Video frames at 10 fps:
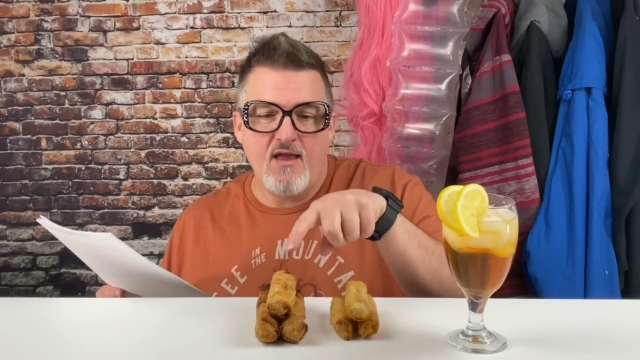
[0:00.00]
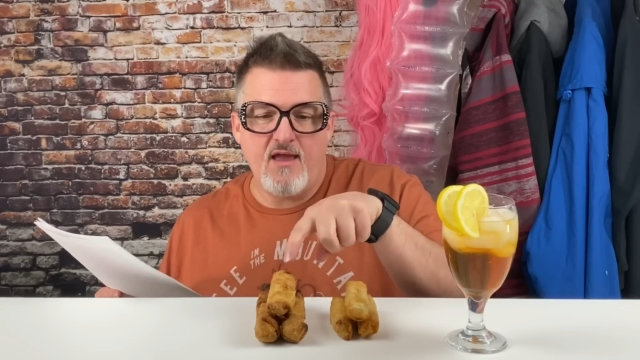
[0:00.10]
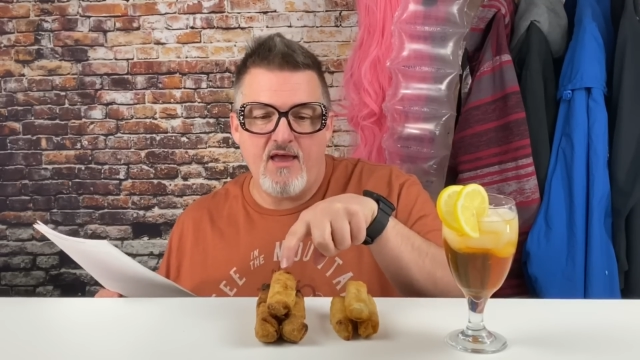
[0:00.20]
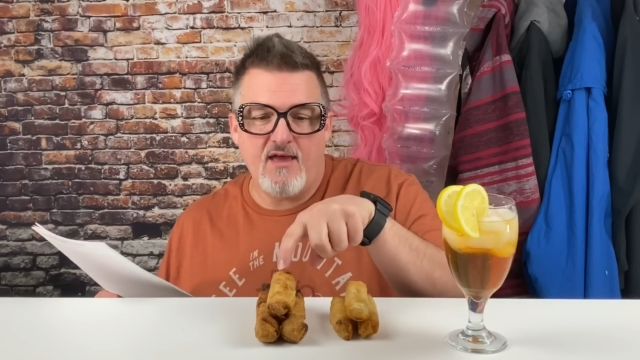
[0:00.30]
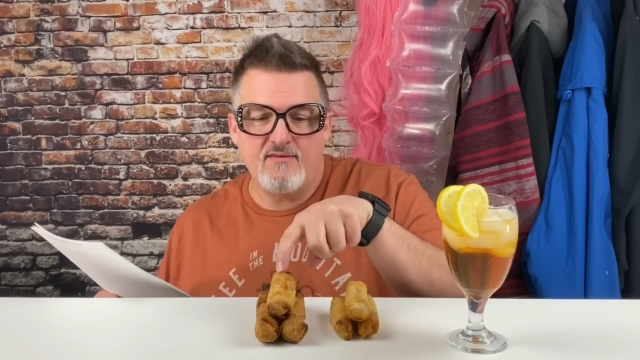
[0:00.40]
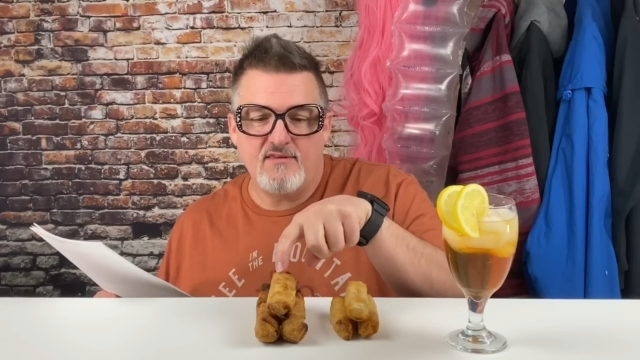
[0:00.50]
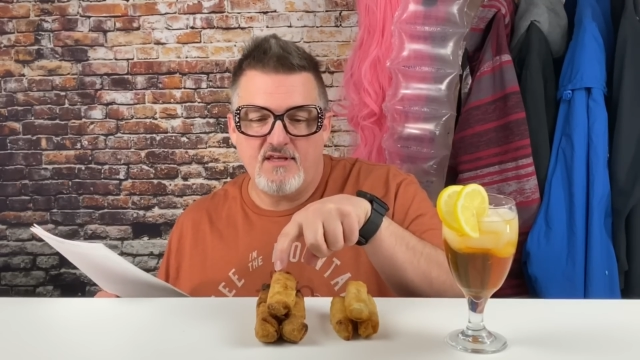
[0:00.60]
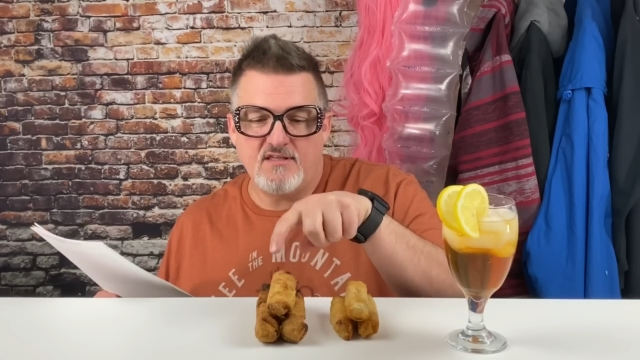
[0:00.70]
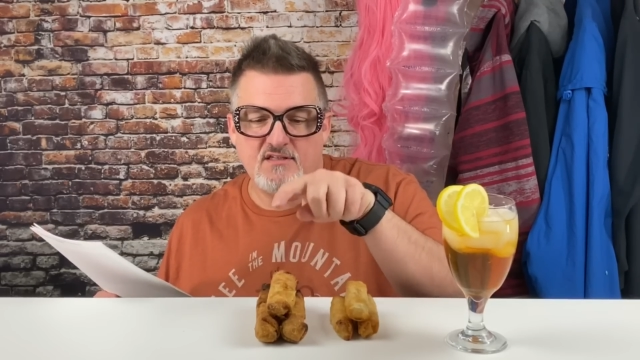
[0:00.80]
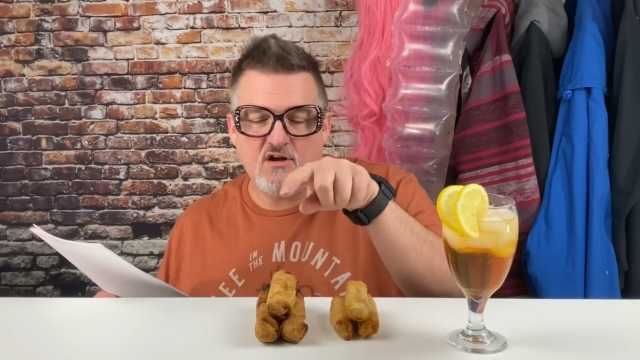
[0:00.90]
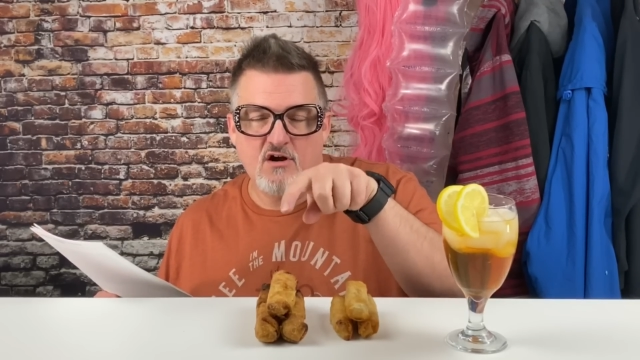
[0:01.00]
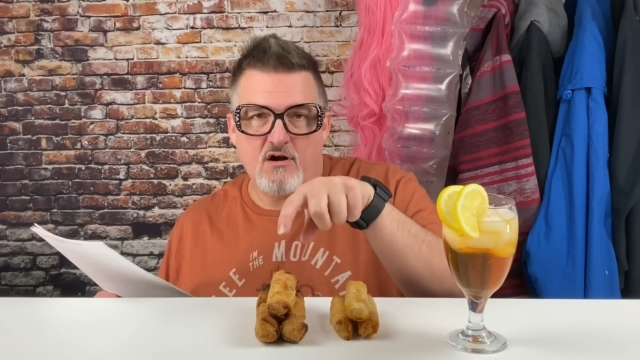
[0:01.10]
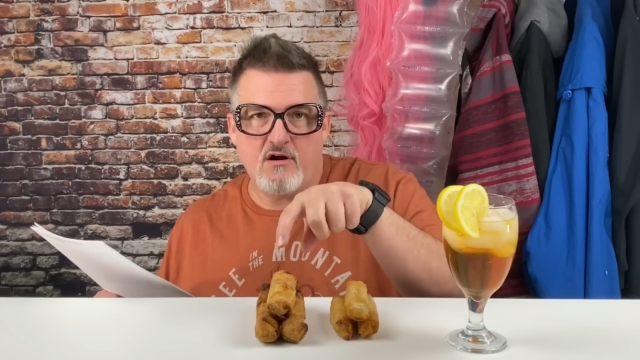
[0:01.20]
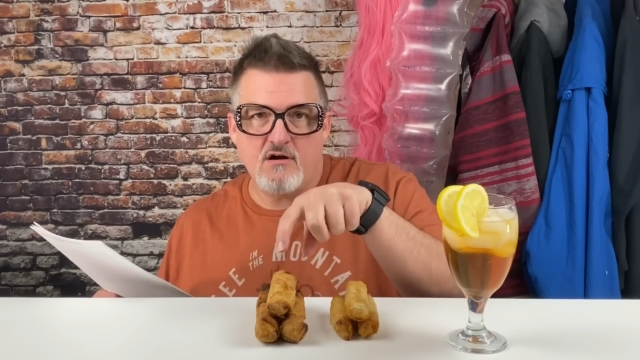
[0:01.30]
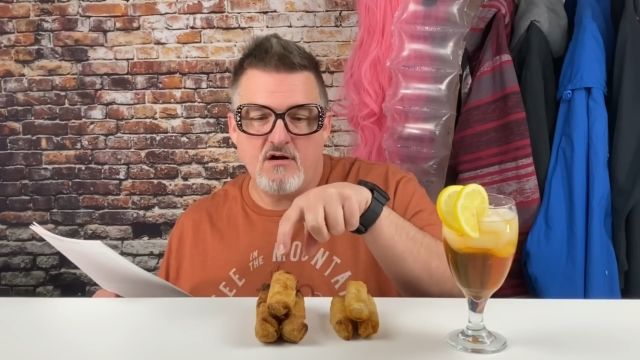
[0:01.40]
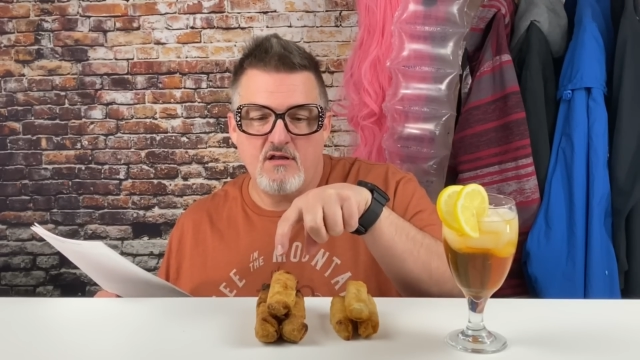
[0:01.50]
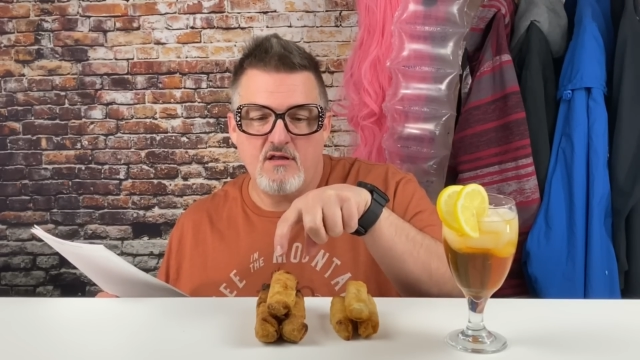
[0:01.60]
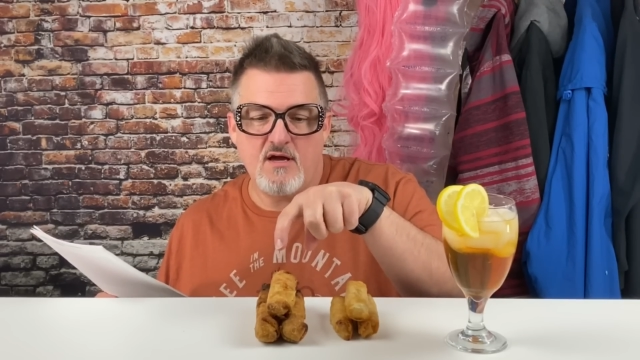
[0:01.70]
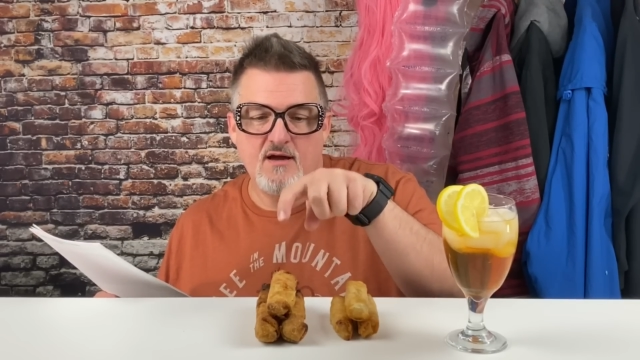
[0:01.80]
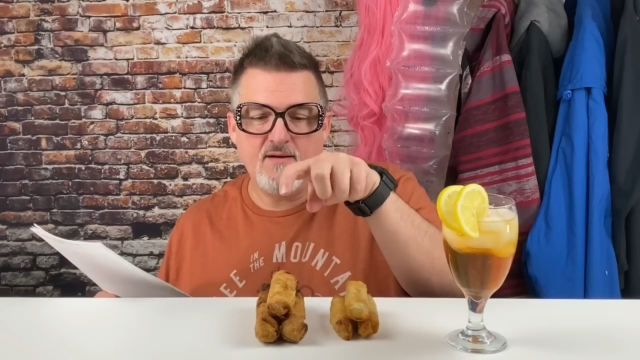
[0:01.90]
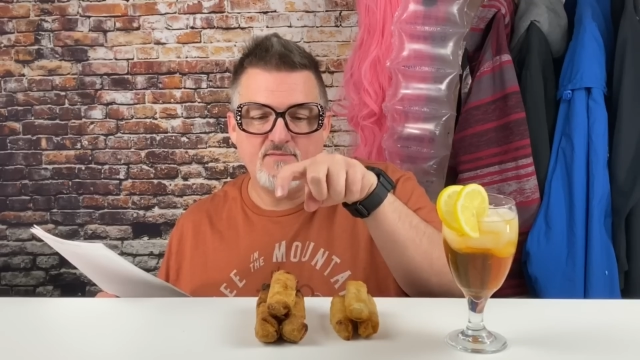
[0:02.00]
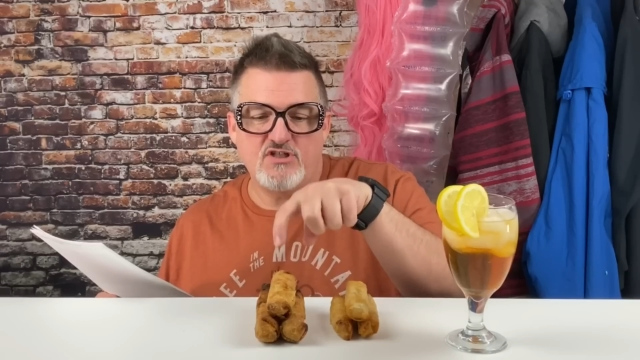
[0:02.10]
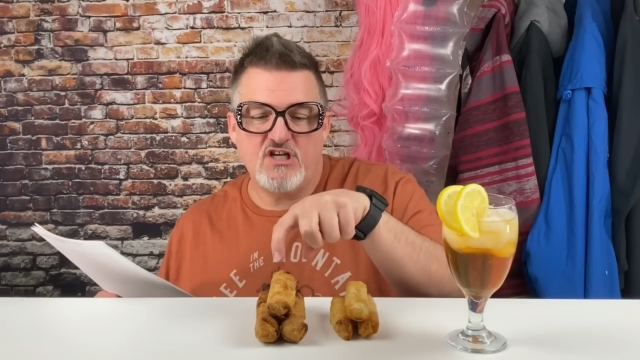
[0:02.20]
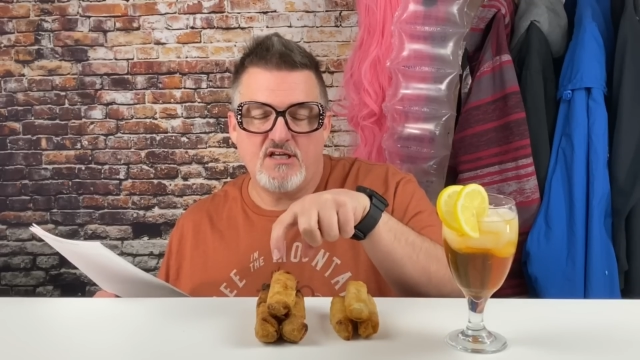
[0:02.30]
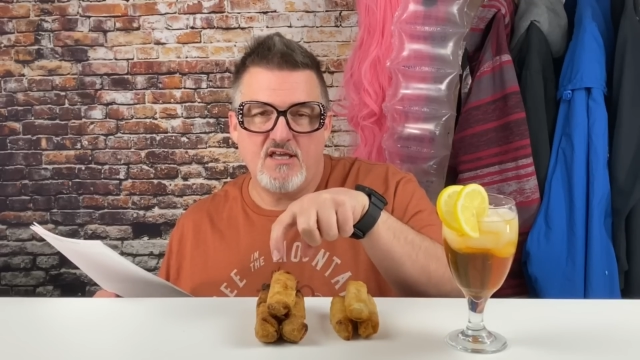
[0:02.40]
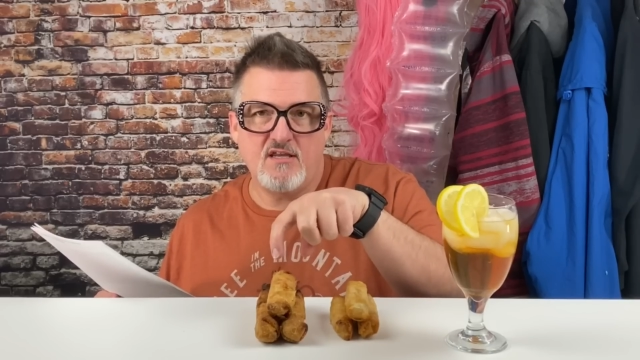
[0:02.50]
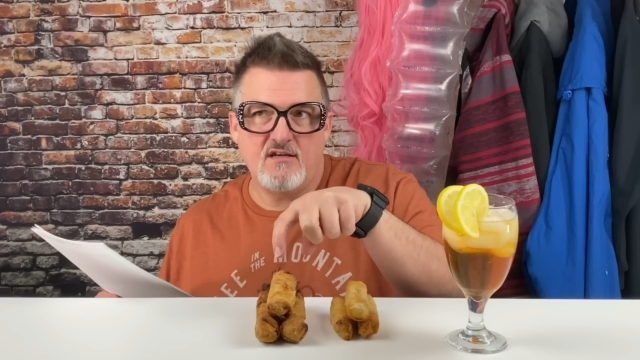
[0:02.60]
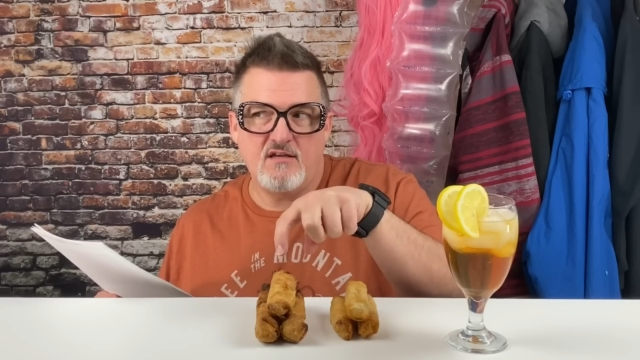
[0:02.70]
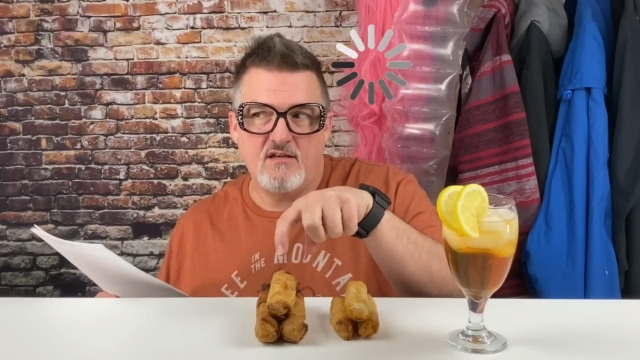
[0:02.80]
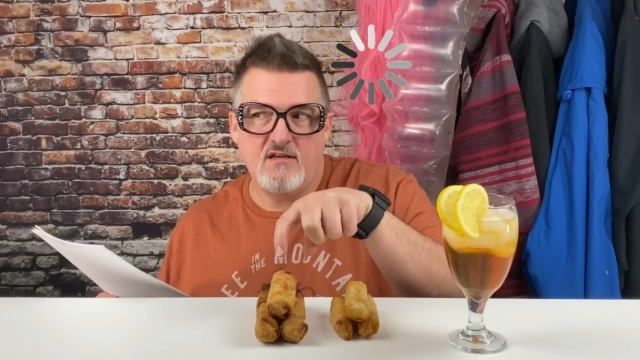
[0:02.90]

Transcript: and these are chicken.